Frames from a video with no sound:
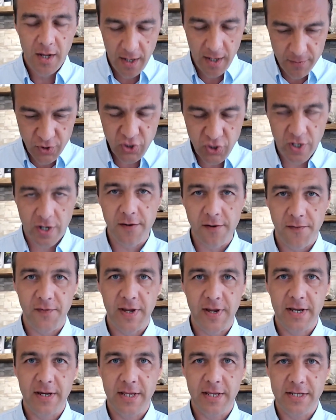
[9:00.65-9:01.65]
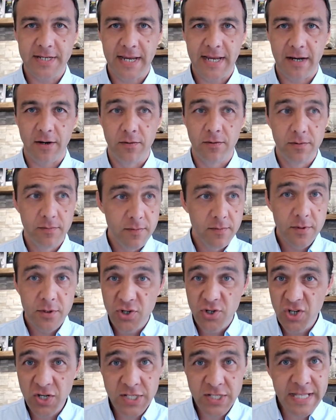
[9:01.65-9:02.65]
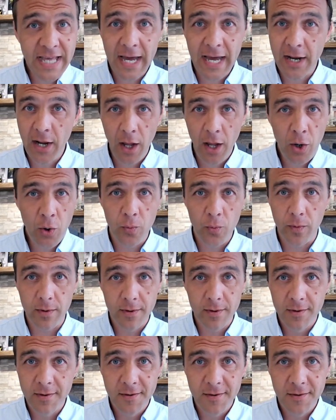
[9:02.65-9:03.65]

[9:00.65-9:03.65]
I'm trying to figure this out. Just that alone.